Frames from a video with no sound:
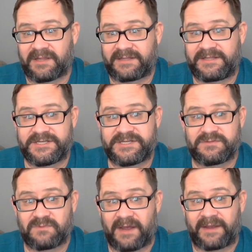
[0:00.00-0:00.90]
Like, this
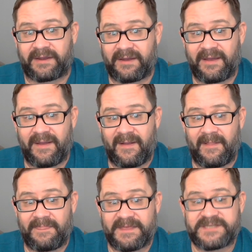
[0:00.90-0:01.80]
is
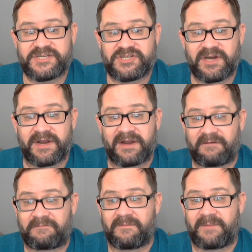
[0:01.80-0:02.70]
good
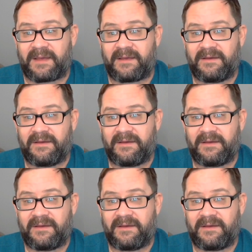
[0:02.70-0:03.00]
enough for me.